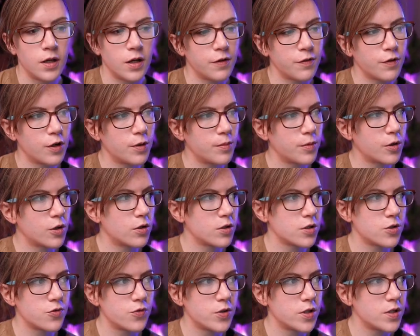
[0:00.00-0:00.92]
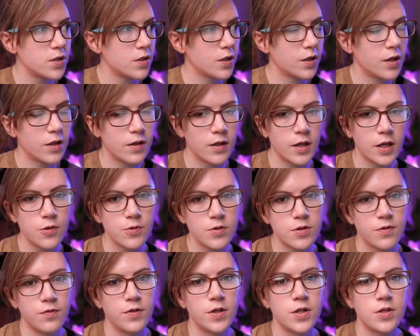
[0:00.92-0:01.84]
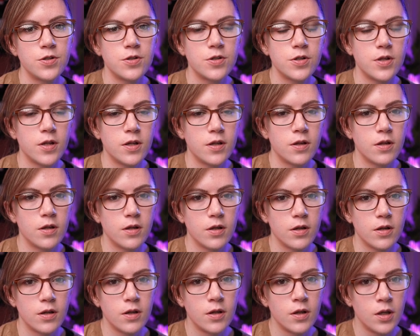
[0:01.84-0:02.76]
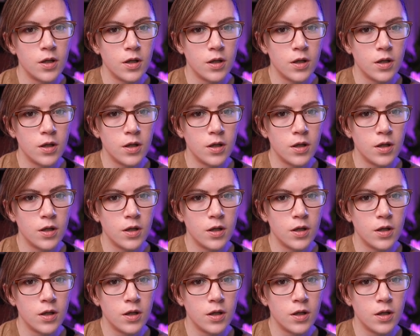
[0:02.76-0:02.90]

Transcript: I've come across recently. I think it was featured in the